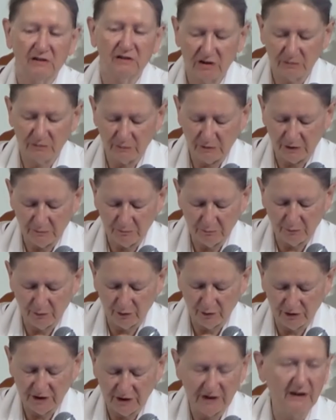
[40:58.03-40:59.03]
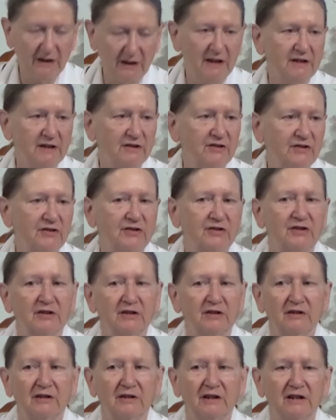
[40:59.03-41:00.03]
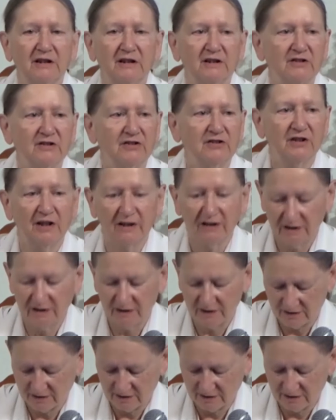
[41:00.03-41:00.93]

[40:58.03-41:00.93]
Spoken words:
to be bodiless in a second.